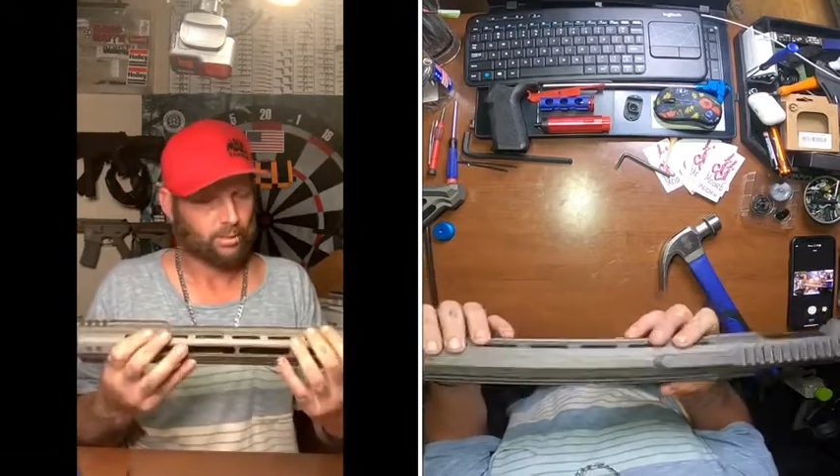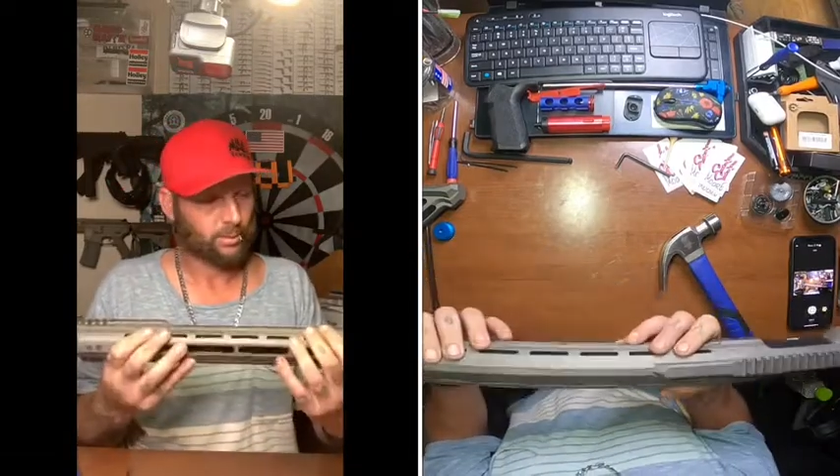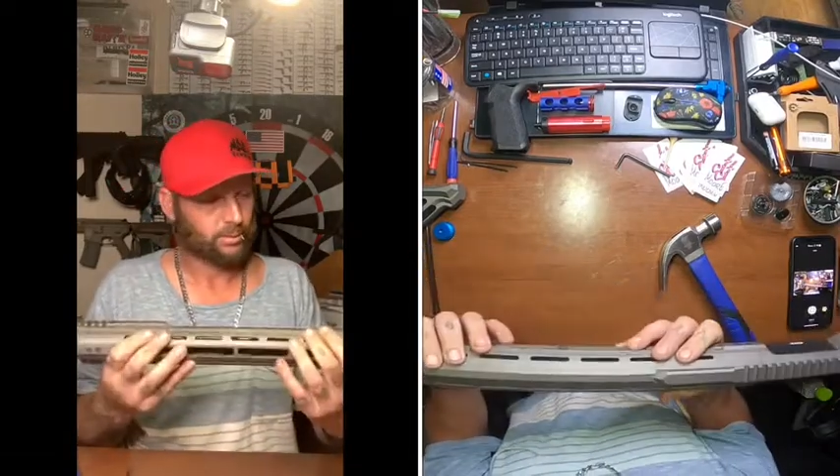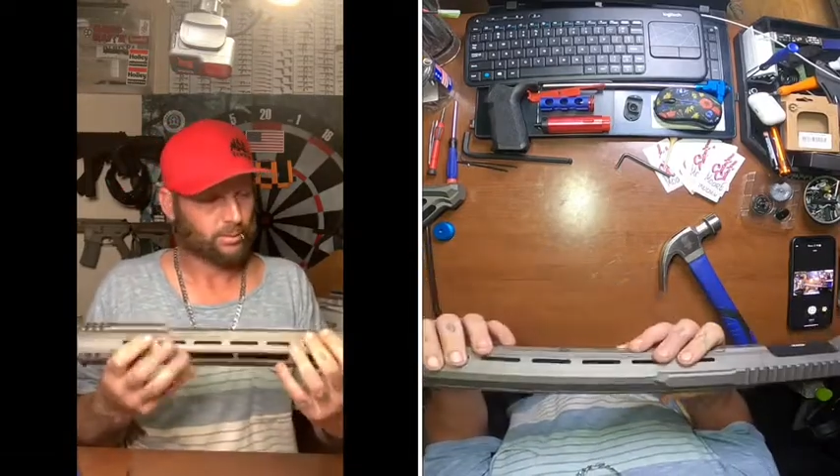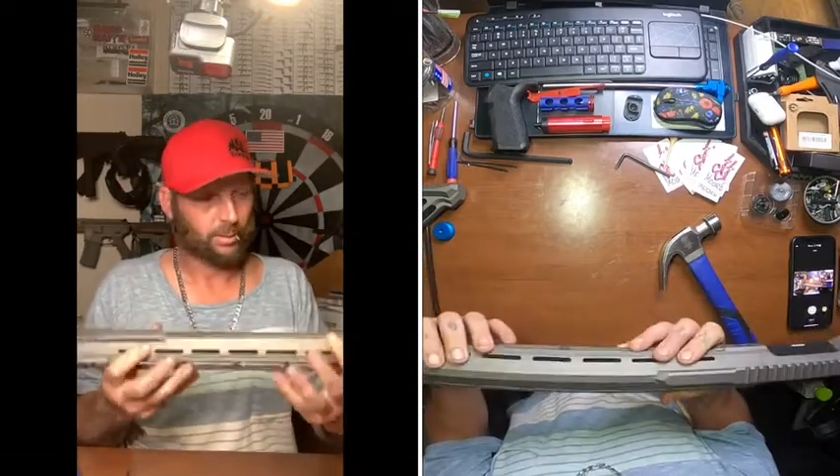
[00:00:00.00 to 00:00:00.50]

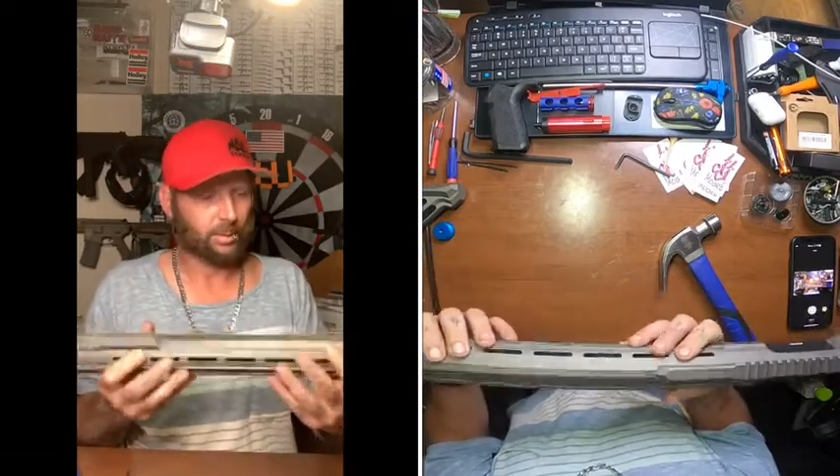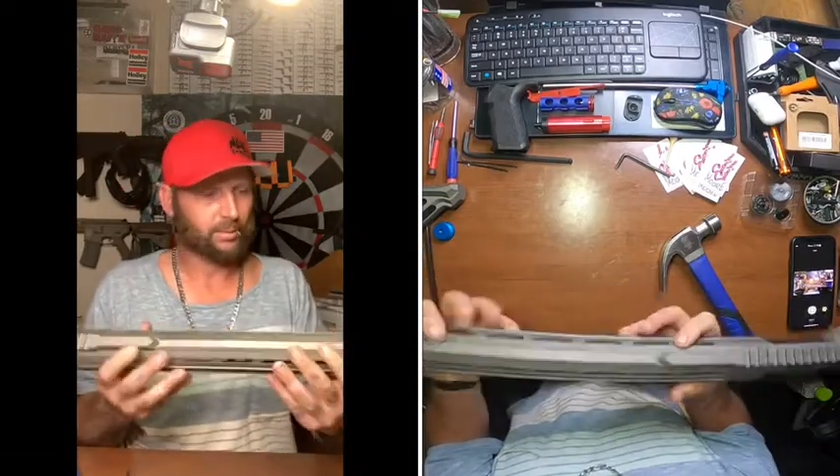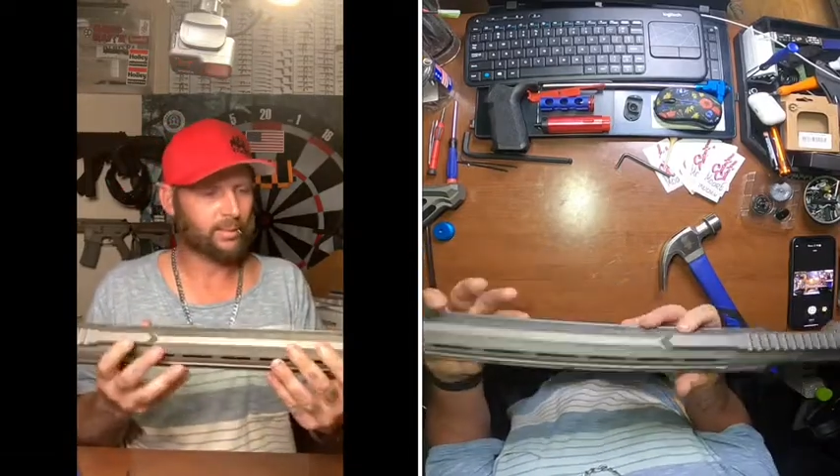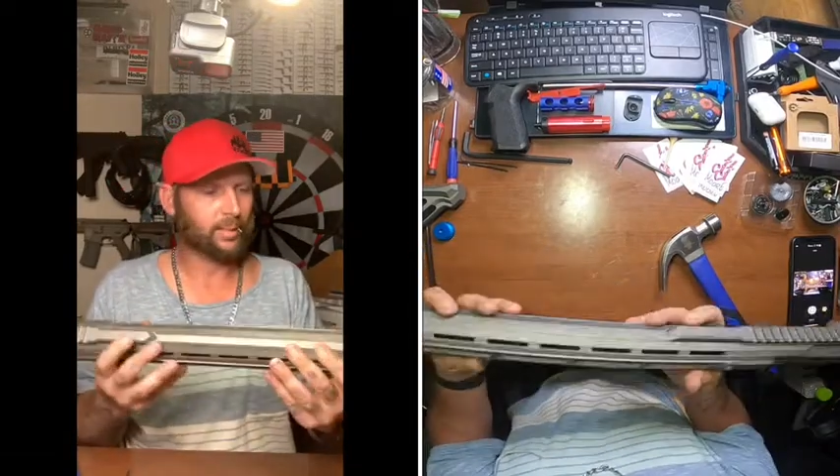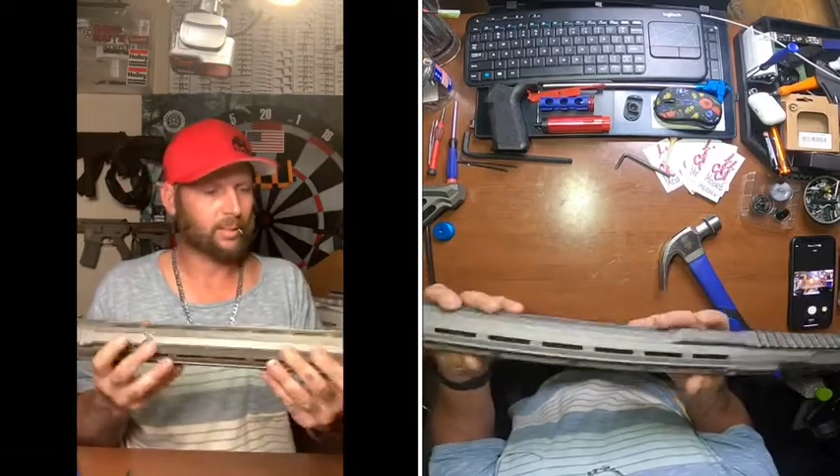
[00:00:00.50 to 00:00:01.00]
So it looks
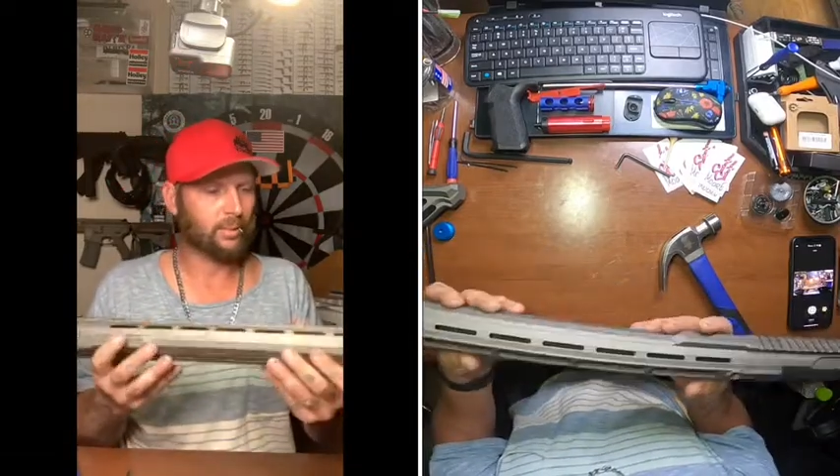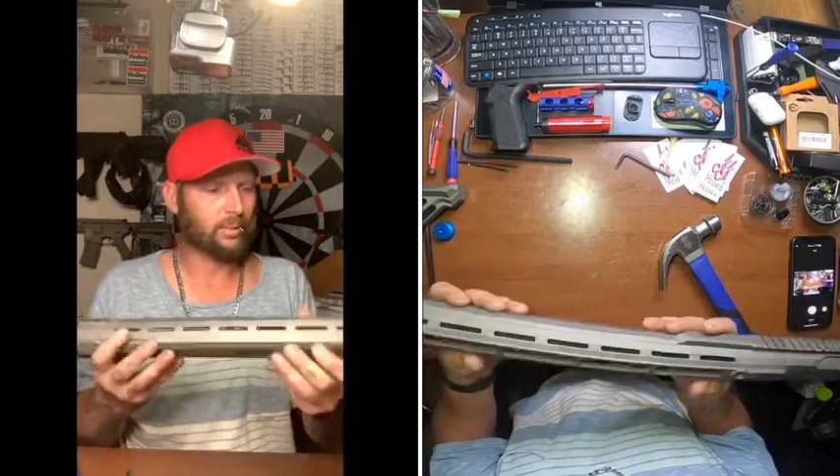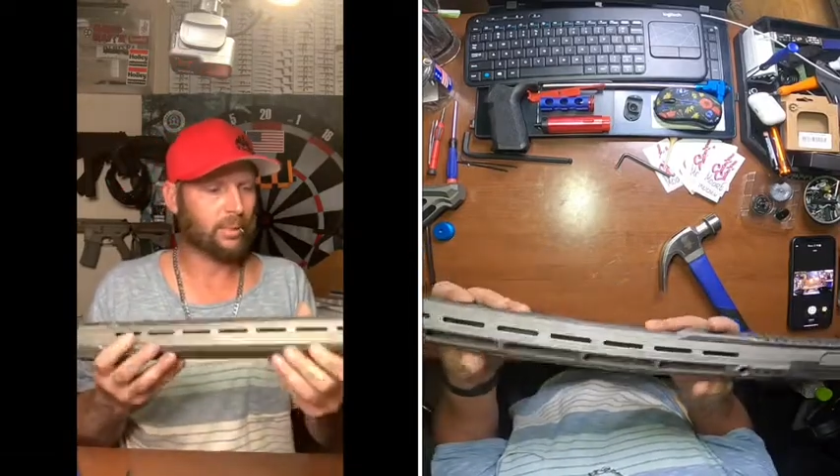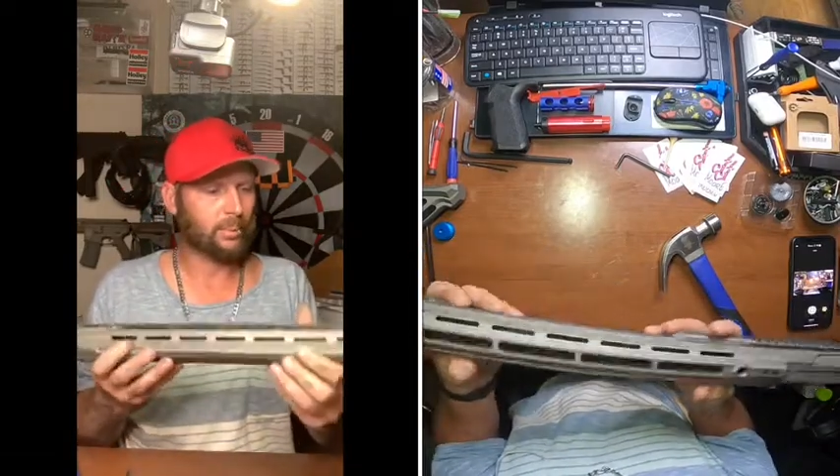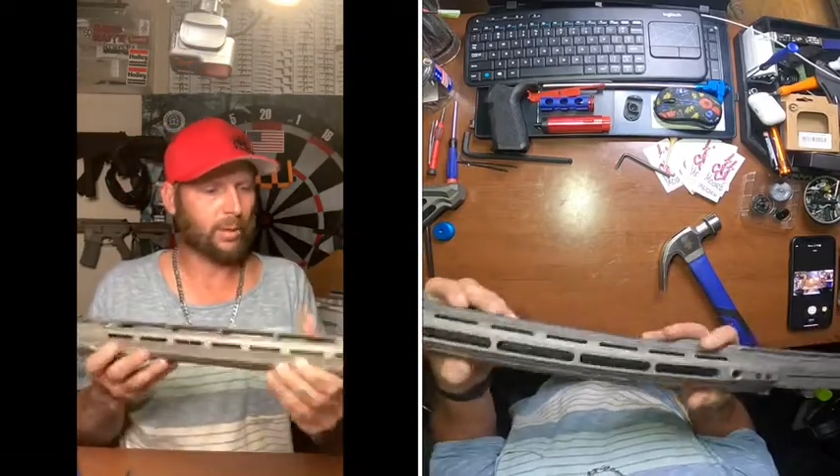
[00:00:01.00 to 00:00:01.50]
like the only
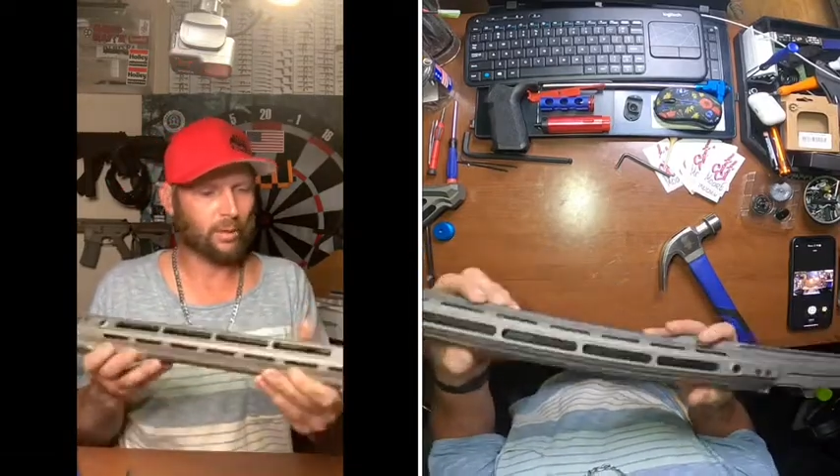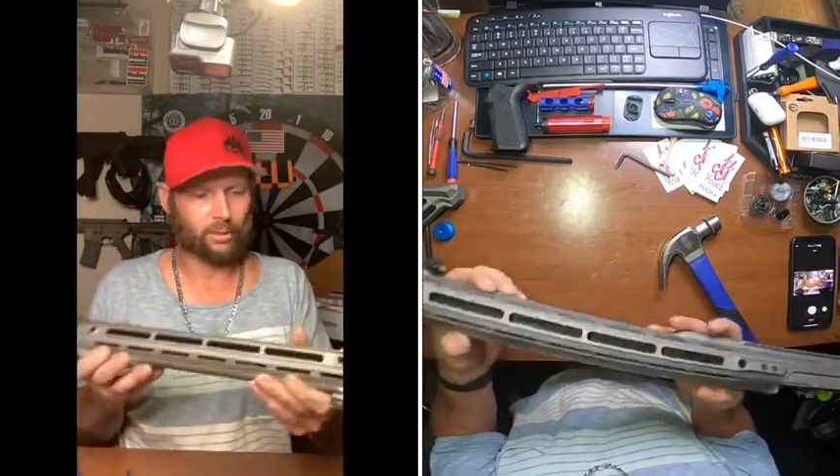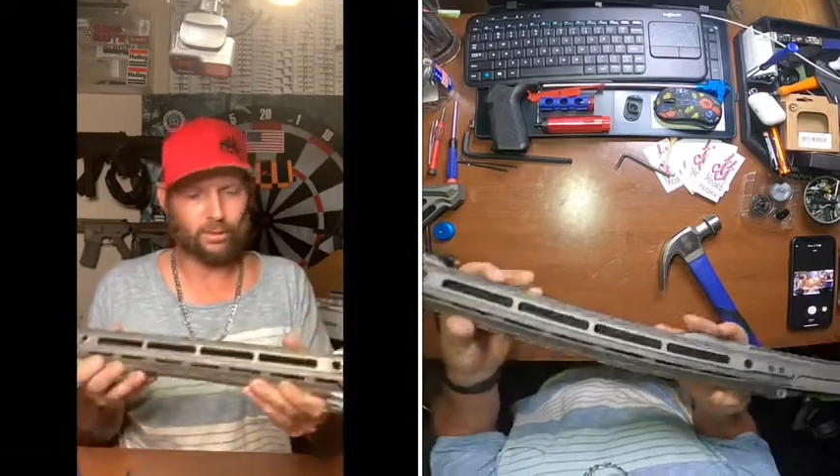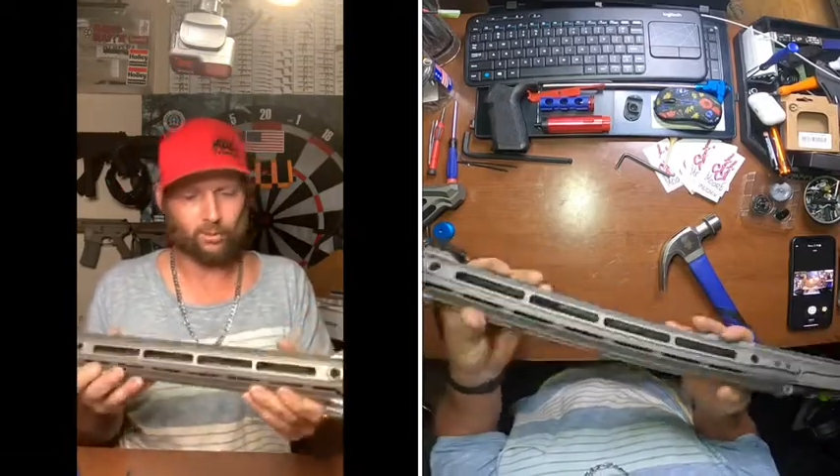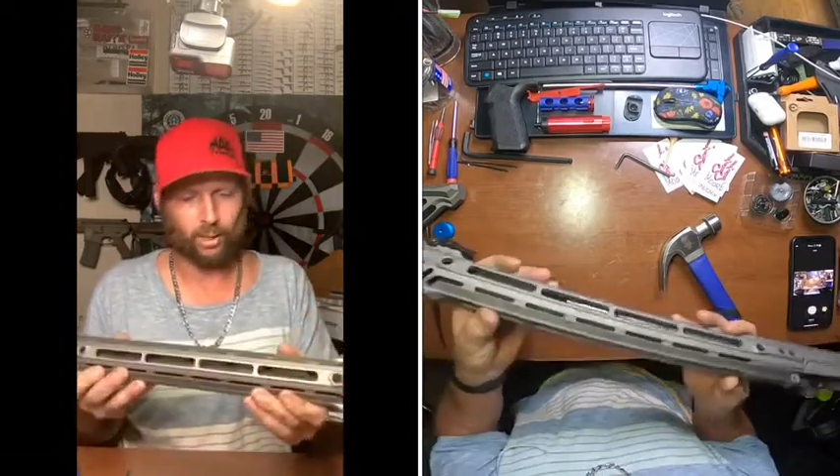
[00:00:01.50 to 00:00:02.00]
part of
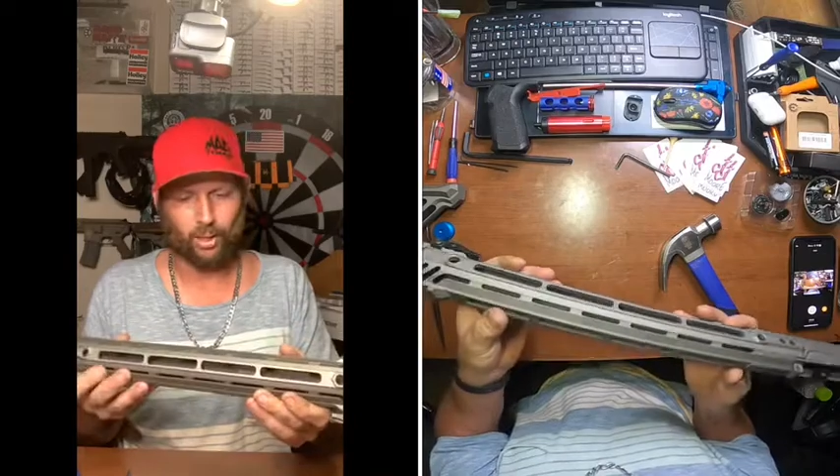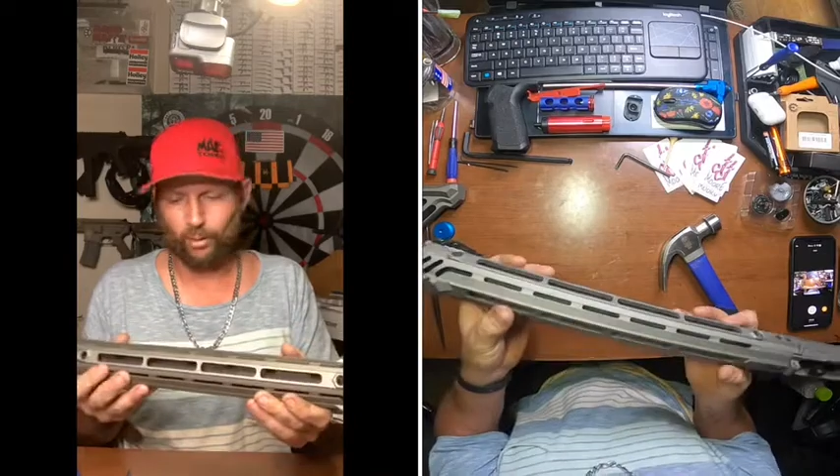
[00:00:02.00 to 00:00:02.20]
this rail